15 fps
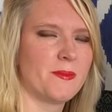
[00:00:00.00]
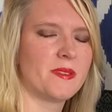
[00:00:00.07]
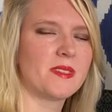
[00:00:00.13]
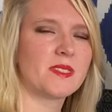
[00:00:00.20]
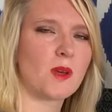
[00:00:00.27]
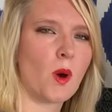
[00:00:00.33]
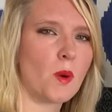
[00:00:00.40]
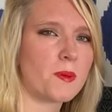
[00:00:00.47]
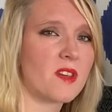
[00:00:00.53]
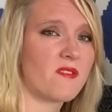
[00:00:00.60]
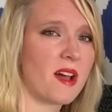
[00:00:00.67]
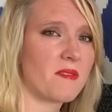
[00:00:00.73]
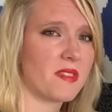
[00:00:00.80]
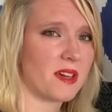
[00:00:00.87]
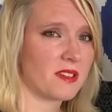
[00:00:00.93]
So I hope you
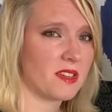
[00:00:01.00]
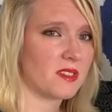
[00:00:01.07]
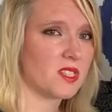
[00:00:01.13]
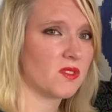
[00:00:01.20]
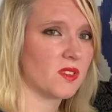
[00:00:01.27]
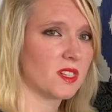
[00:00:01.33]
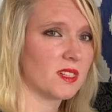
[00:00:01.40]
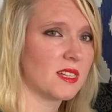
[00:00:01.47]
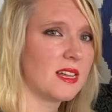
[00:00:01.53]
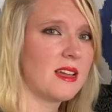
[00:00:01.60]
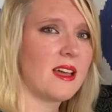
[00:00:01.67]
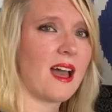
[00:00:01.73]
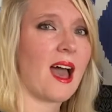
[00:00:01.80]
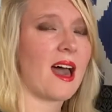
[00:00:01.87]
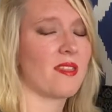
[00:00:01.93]
found that useful,
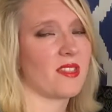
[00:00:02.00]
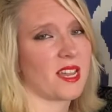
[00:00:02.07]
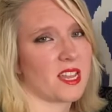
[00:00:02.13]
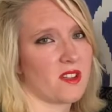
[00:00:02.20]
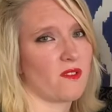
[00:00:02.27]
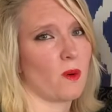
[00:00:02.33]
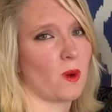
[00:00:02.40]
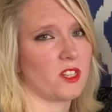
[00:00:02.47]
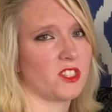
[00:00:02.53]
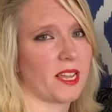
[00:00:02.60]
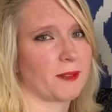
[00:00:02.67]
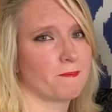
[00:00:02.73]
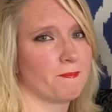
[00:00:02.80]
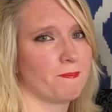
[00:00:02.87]
and thank you for watching.